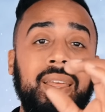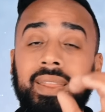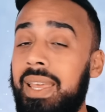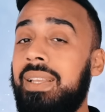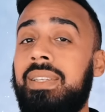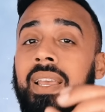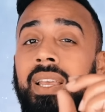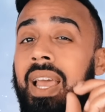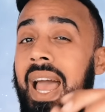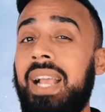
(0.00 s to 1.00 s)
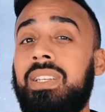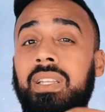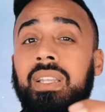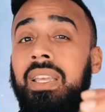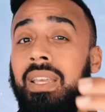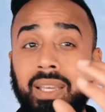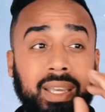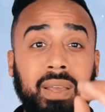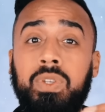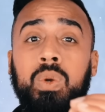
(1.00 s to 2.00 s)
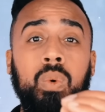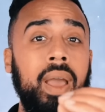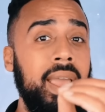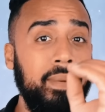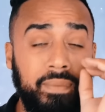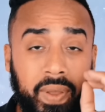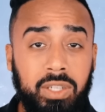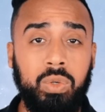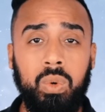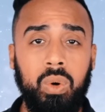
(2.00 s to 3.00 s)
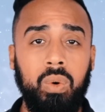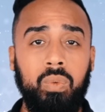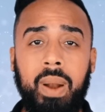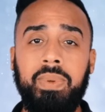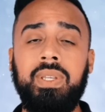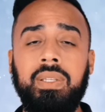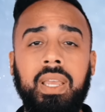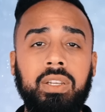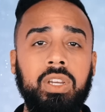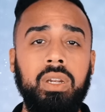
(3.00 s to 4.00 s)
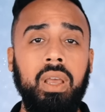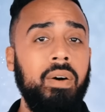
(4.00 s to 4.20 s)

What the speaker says: This actually gives you a visual representation